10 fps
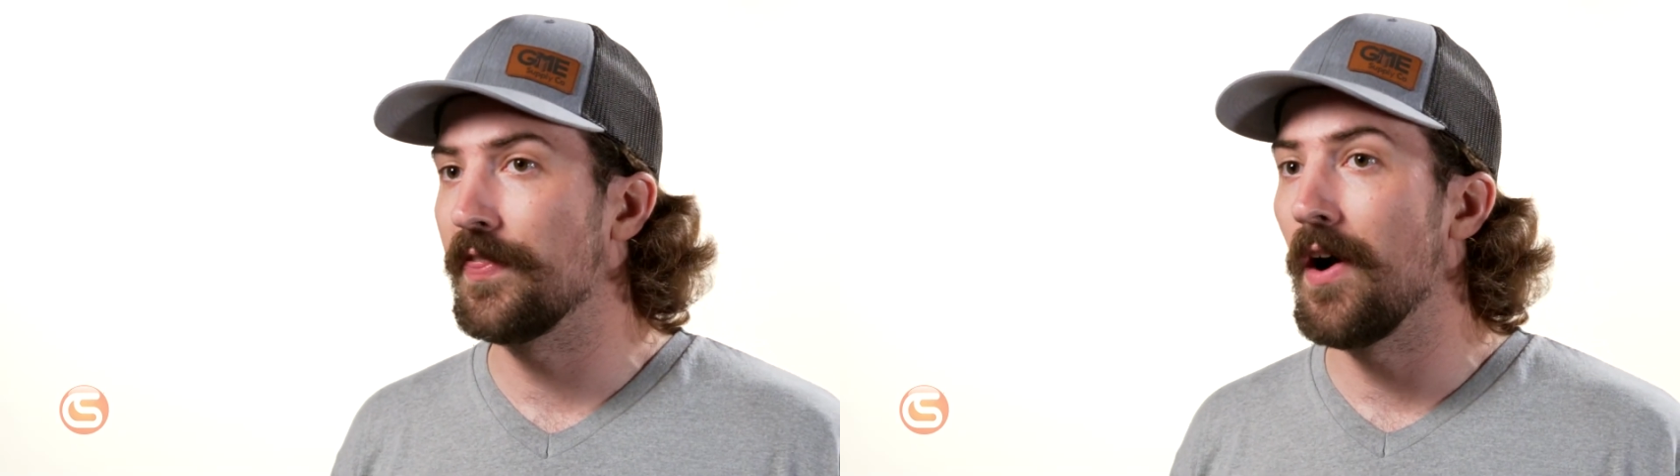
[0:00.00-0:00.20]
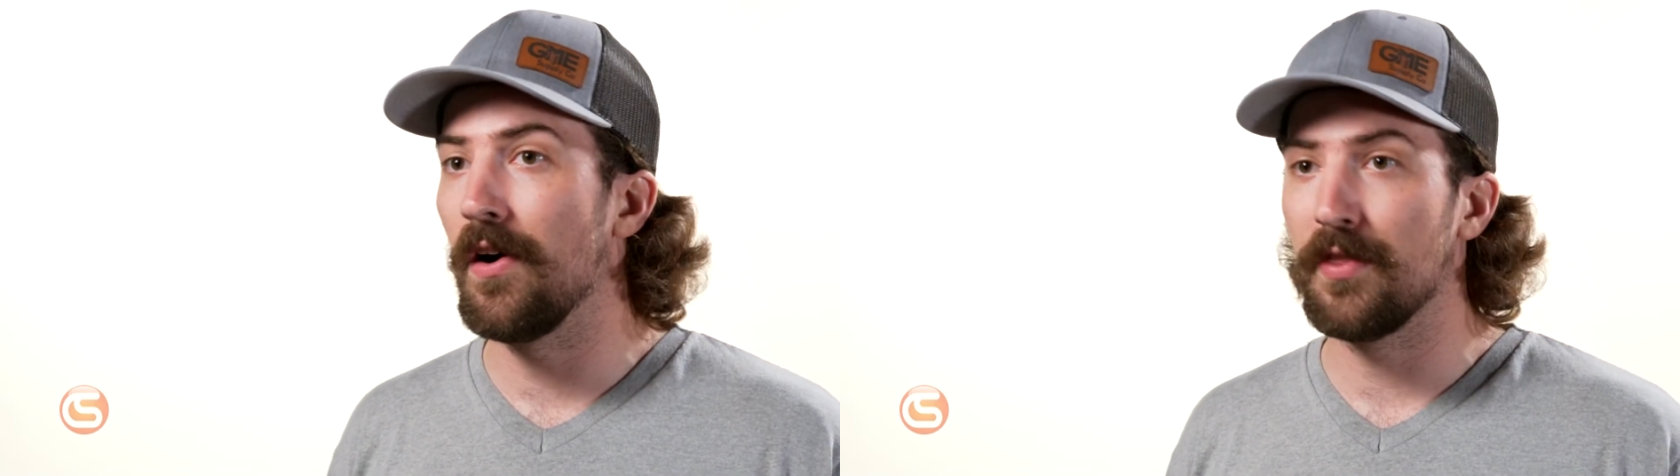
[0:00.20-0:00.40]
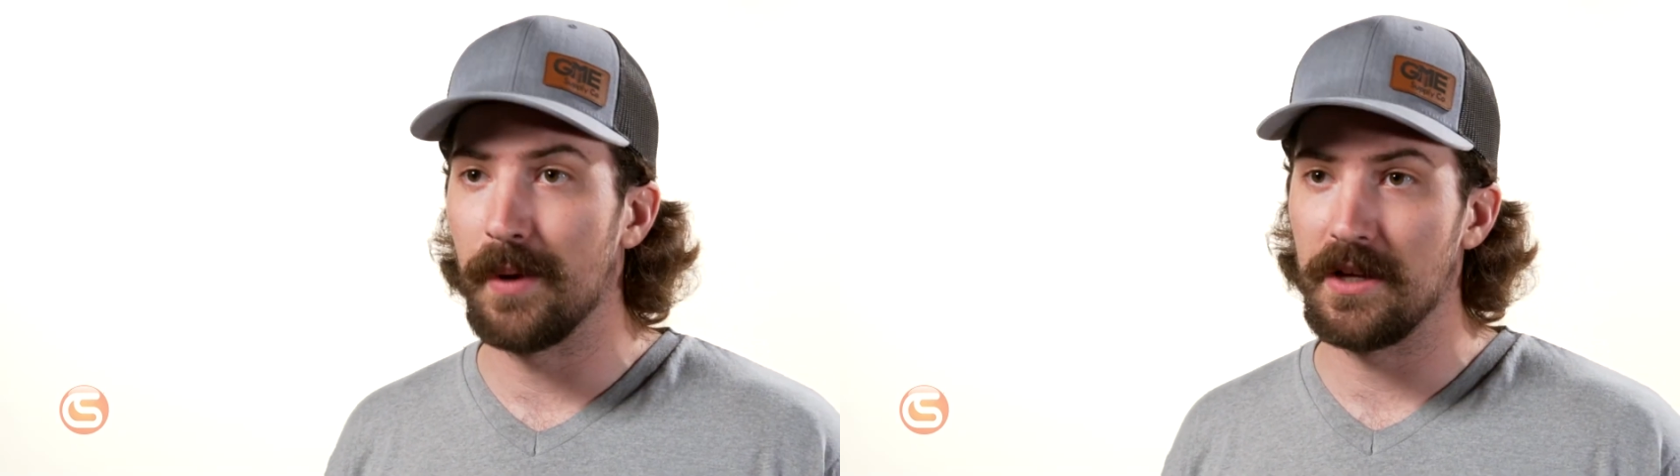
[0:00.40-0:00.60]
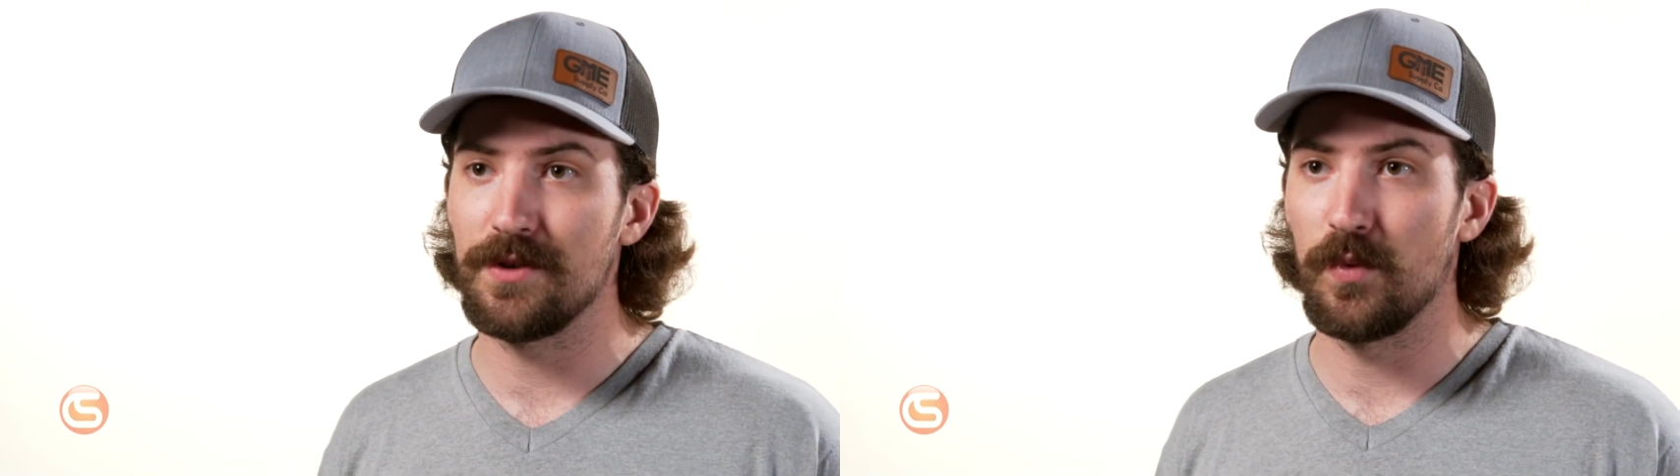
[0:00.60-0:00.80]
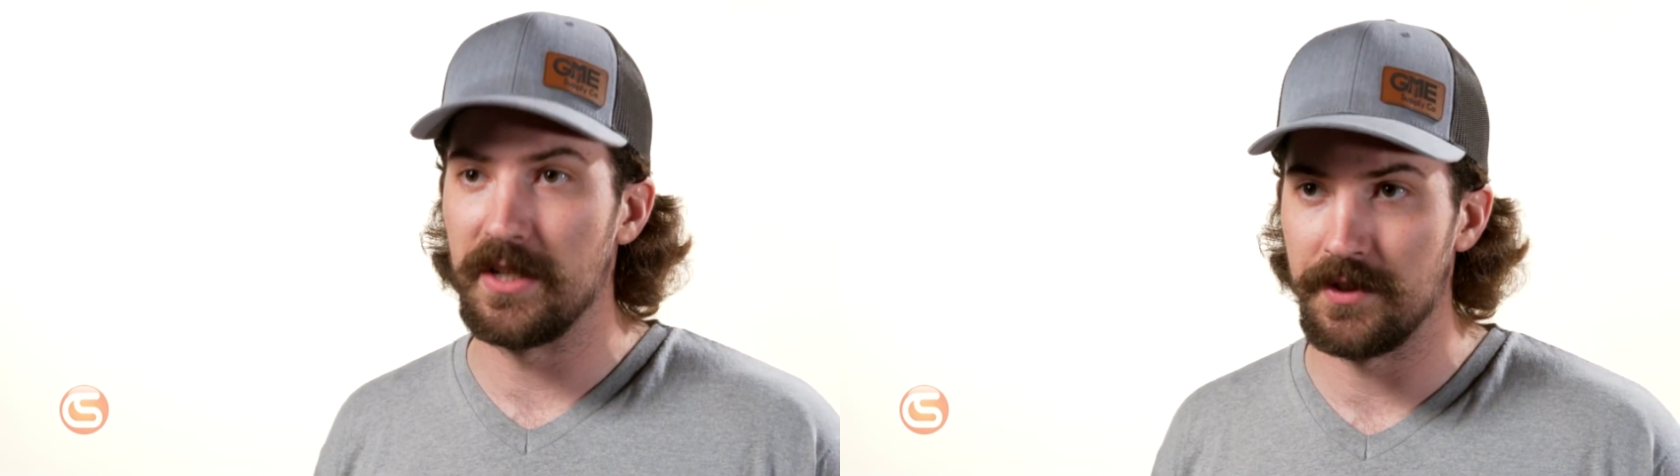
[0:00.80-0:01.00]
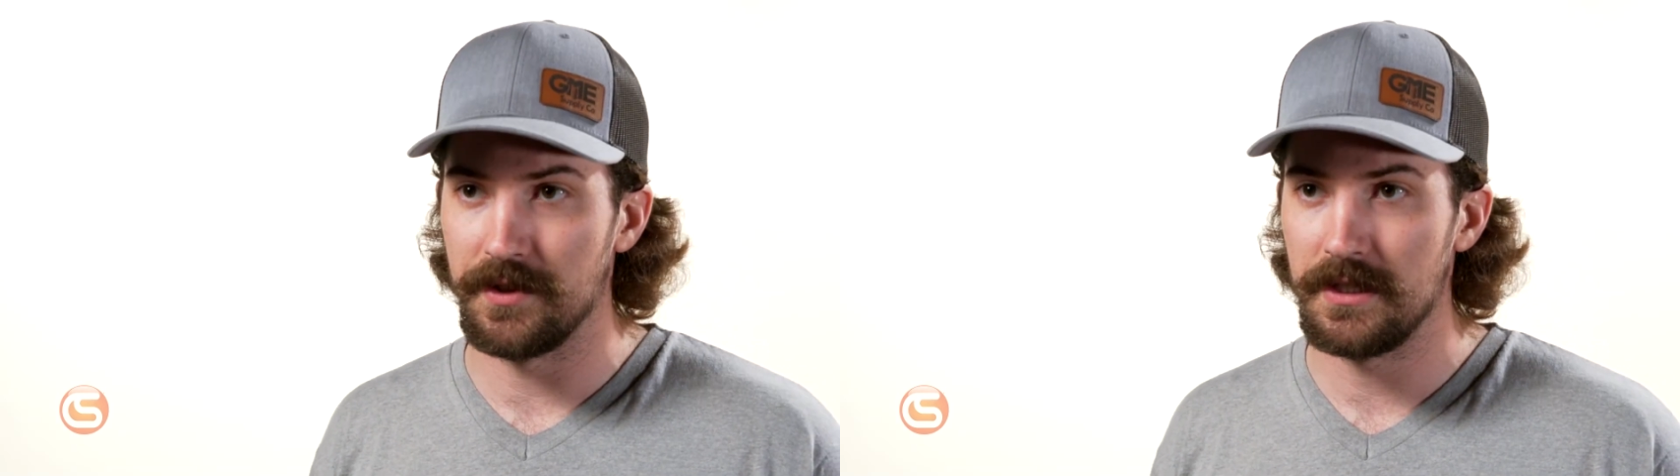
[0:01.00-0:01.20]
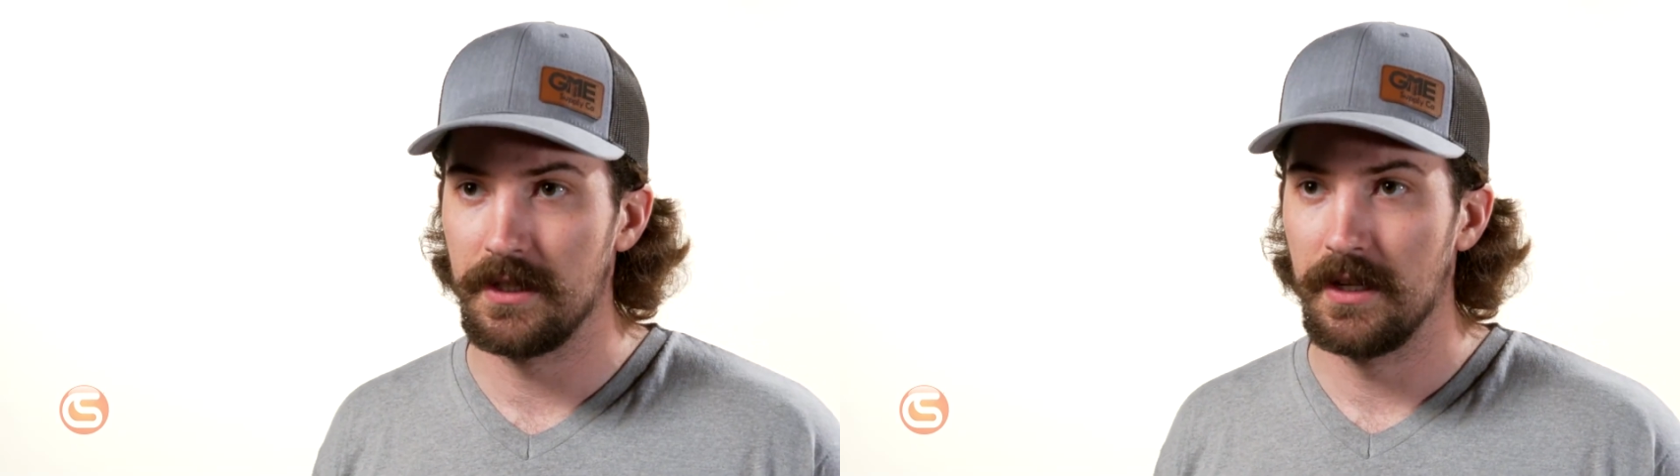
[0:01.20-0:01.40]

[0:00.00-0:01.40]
all the bells and whistles.